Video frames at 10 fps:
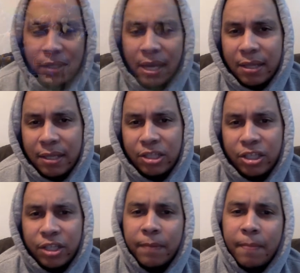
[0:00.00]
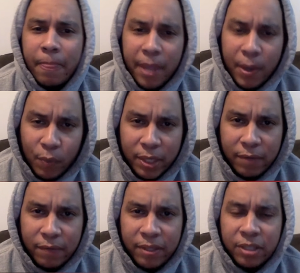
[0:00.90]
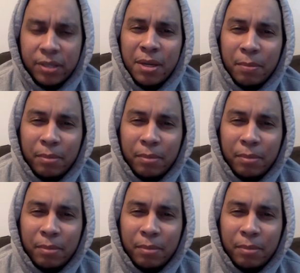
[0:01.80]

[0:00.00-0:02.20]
together this year and win the division.